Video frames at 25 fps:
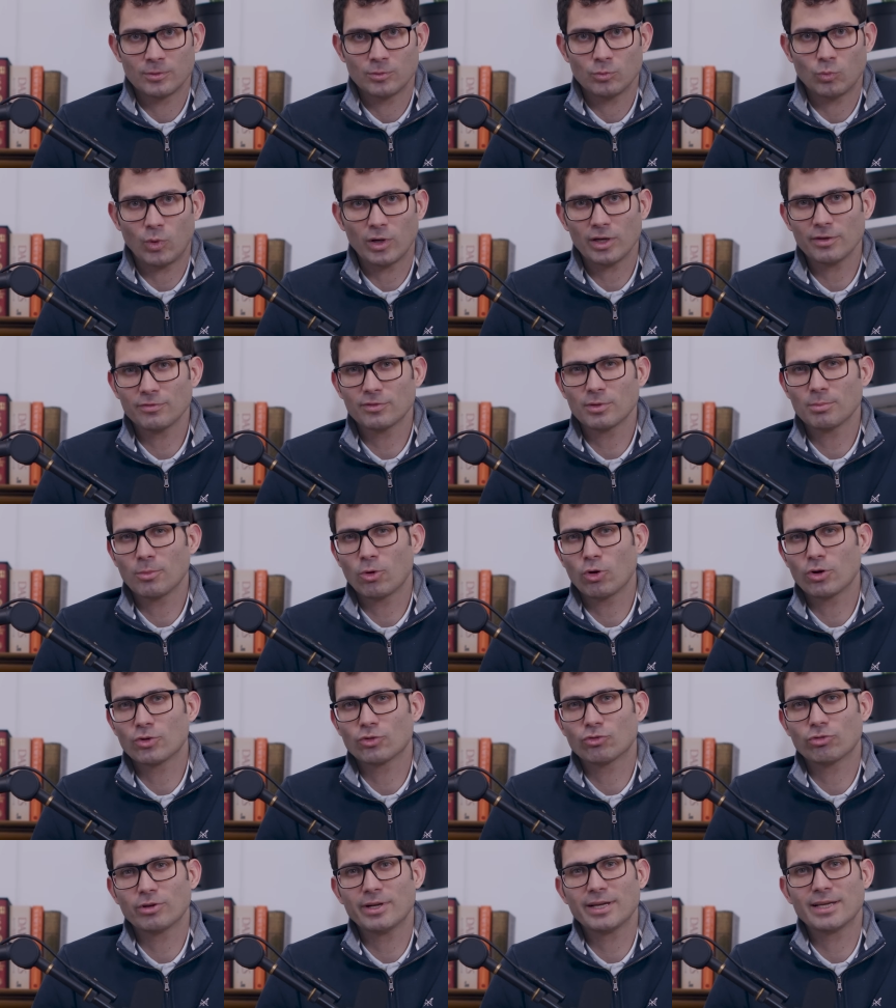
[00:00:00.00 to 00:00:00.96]
One of the more
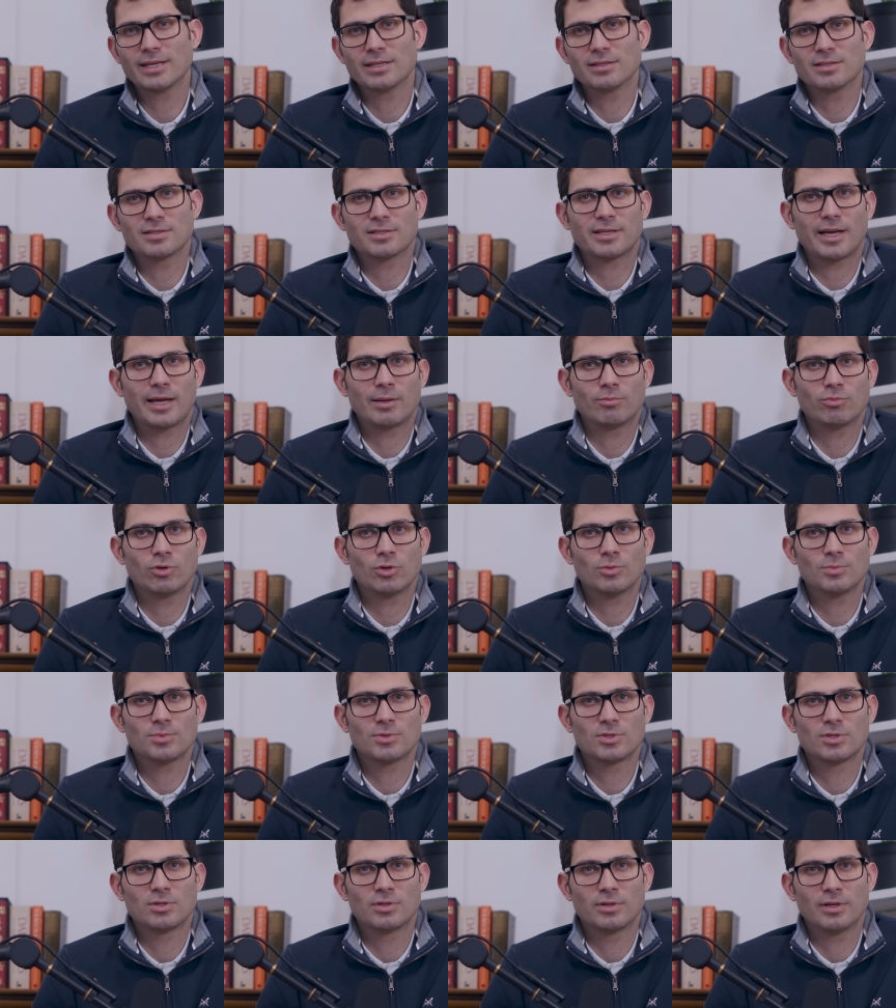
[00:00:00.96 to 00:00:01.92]
intriguing escape
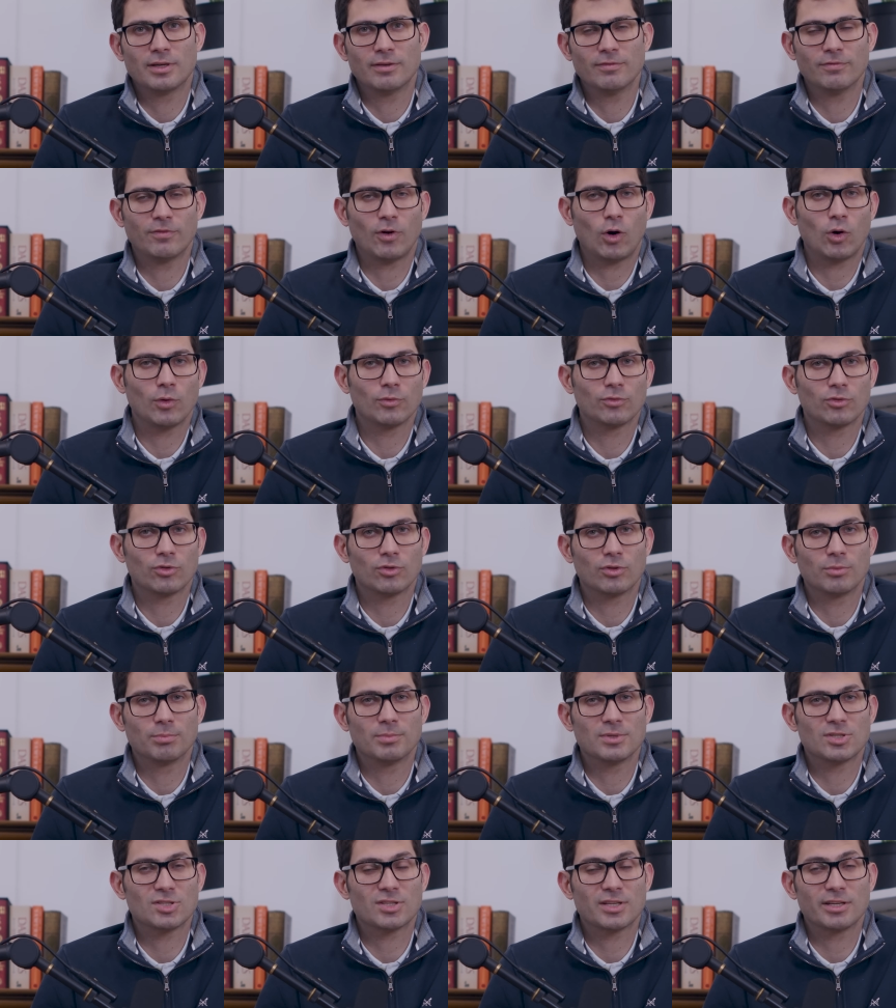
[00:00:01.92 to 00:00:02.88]
routes involves the
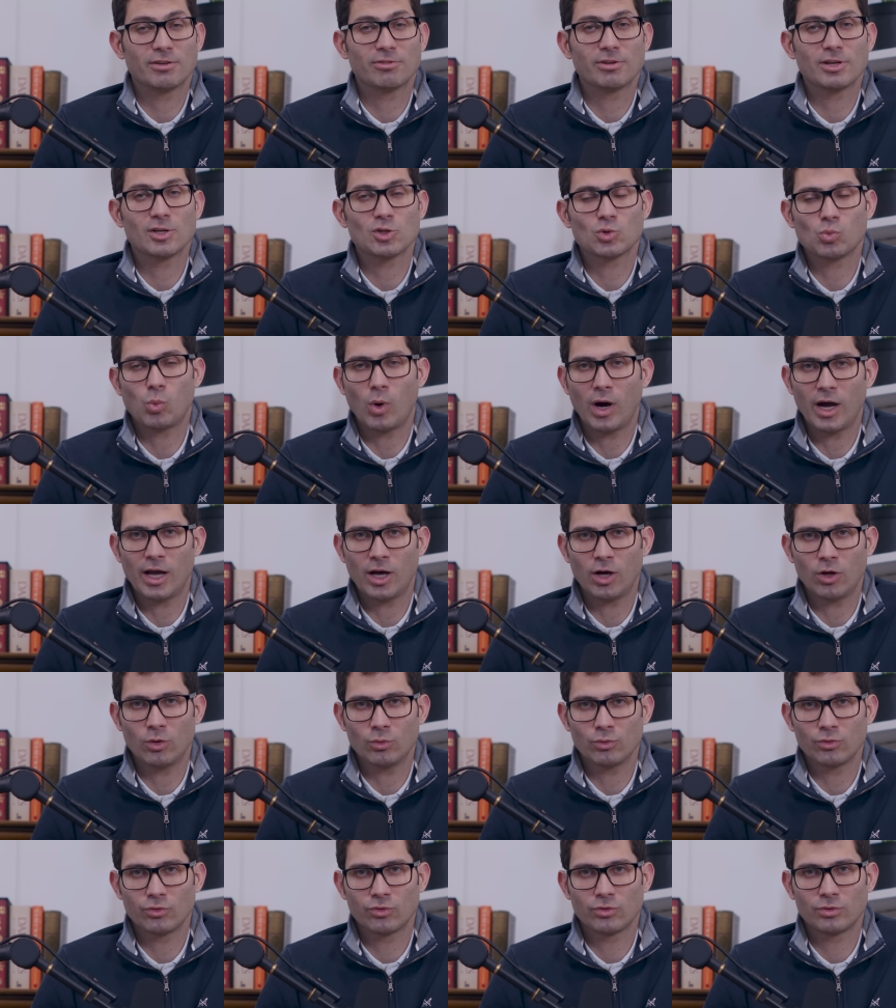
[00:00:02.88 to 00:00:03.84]
mysterious white
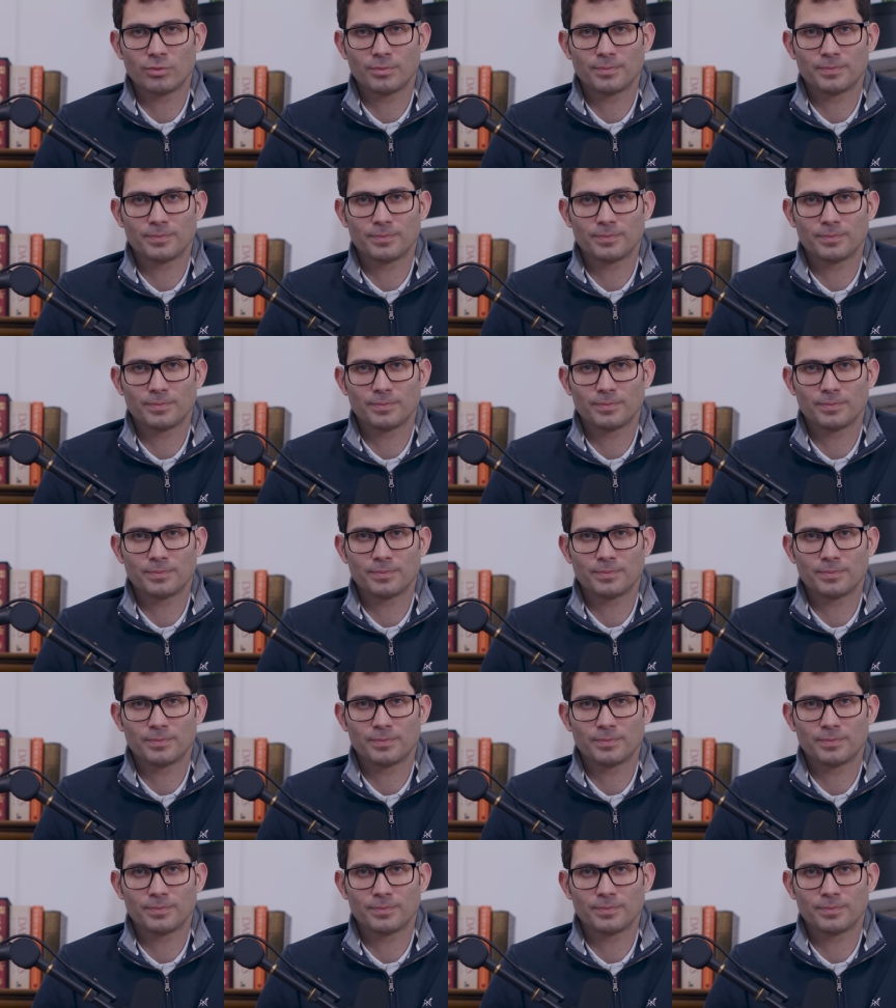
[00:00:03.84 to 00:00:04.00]
holes.